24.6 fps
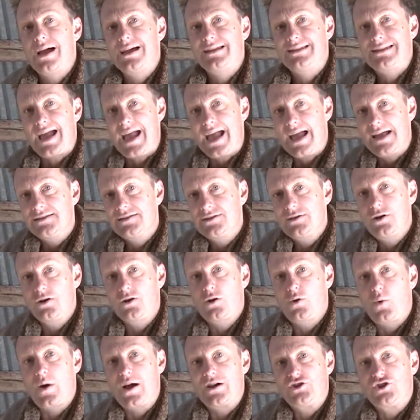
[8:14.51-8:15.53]
to answer your
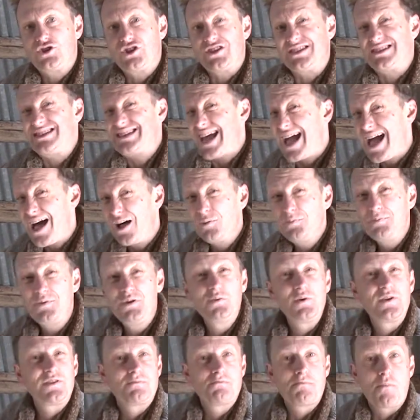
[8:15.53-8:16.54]
questions, to help you
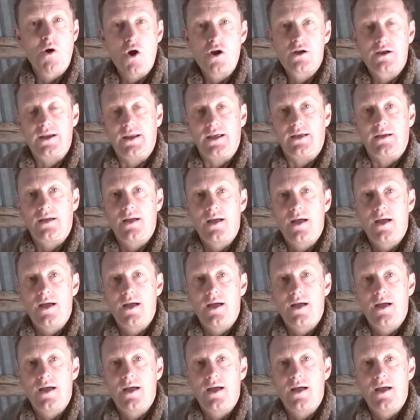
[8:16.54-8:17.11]
with marketing,